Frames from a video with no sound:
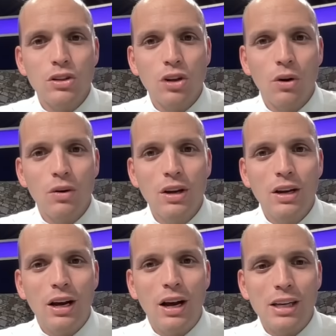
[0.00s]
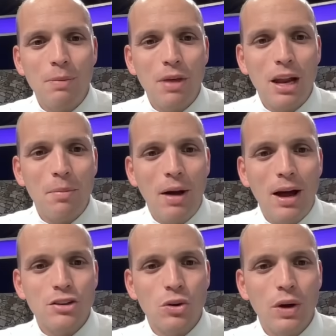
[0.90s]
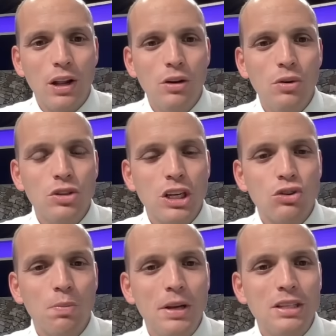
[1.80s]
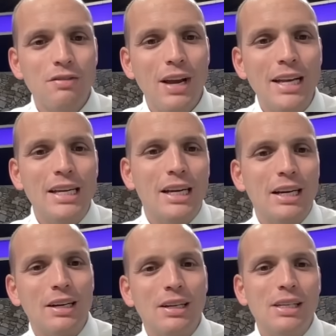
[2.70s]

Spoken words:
So keep that in mind. So hello, Central Pennsylvania.